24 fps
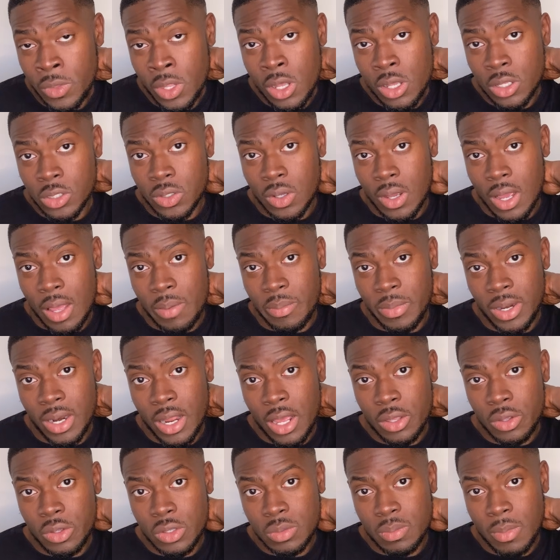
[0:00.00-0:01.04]
So I mean, I
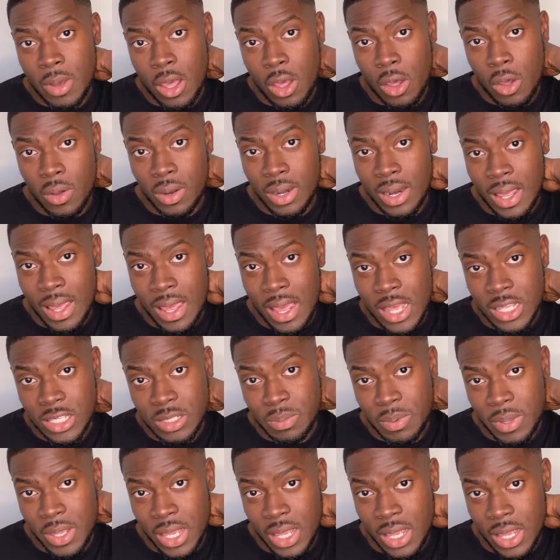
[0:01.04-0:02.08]
use my Olay
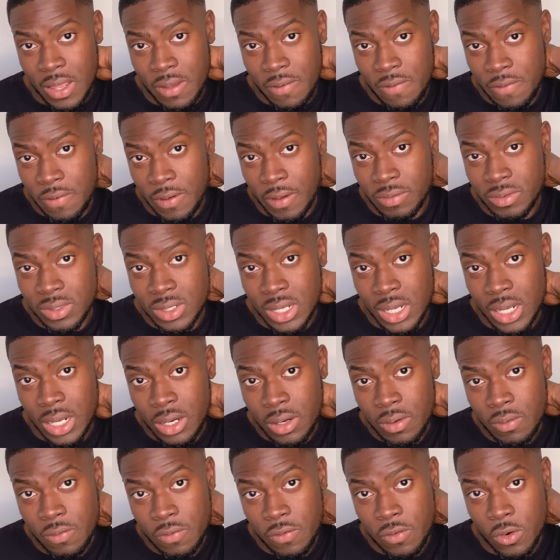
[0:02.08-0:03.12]

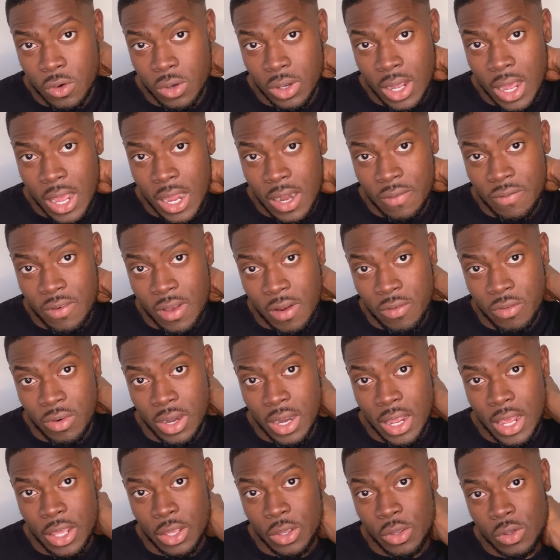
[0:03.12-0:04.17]
SP15 for kind of
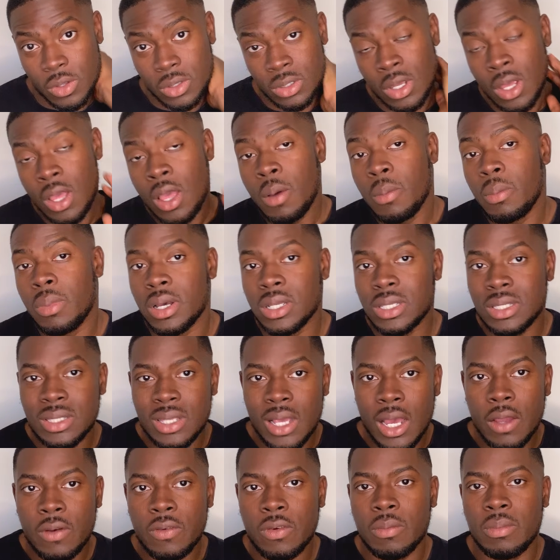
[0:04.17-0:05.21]
everyday use, but
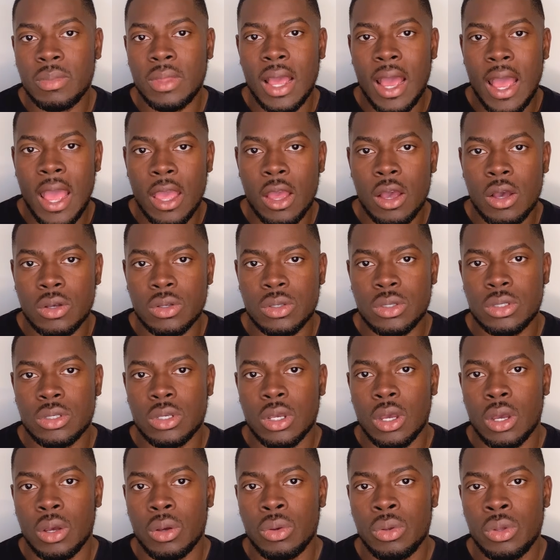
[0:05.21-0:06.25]
aside from that, I
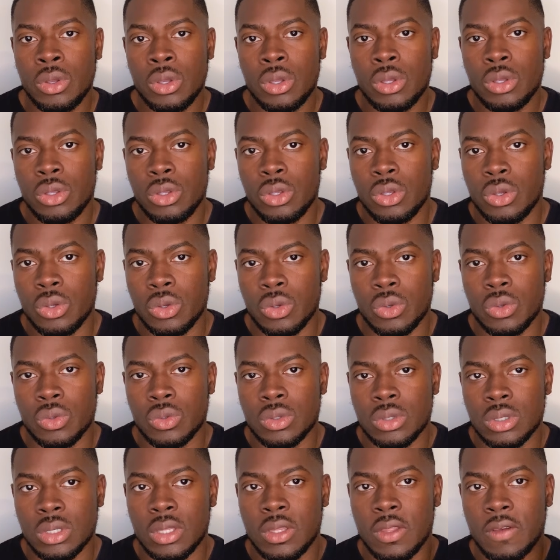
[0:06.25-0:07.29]
also
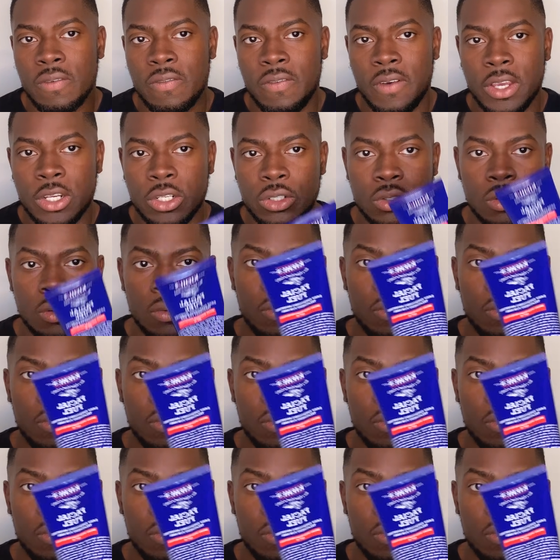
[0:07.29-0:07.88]
use the facial